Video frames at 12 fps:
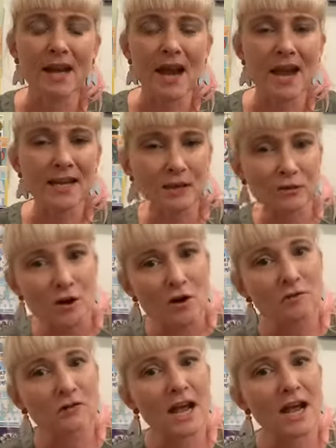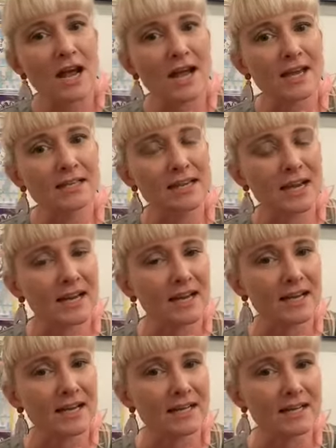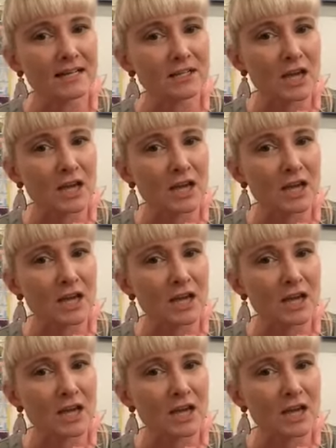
8-year old had a